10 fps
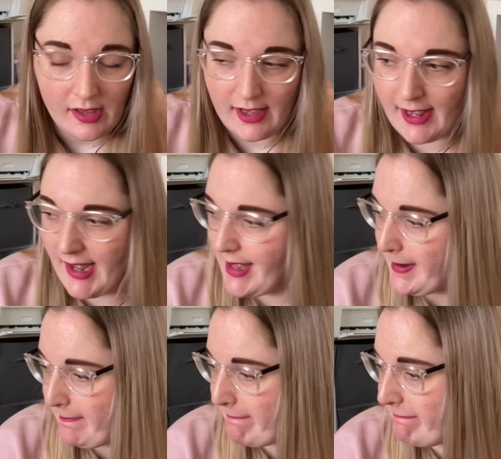
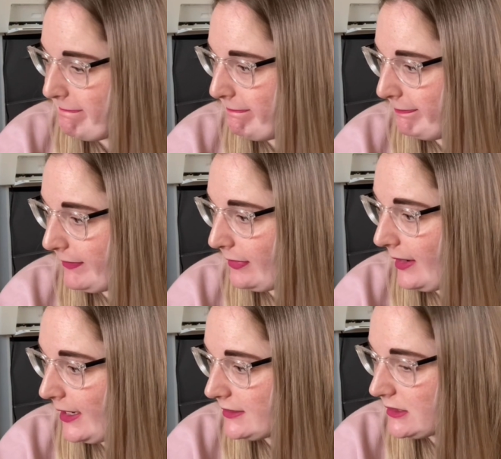
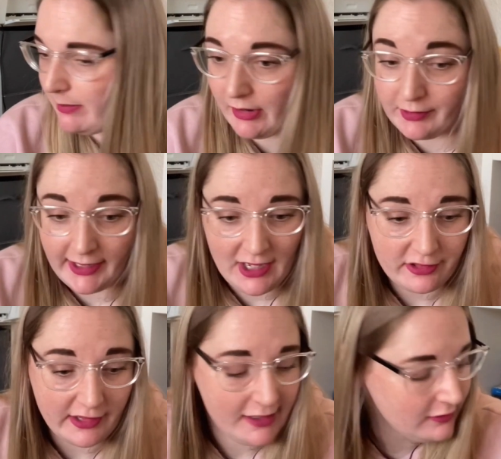That's about it, I
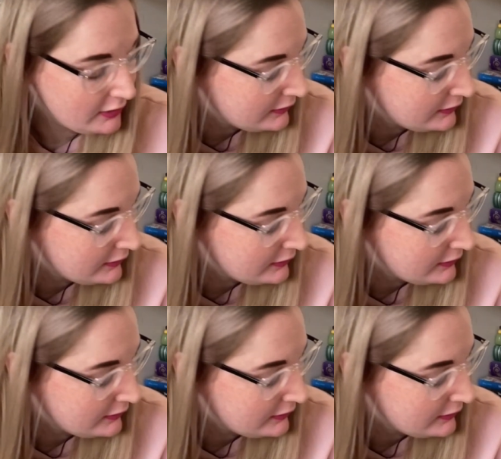think.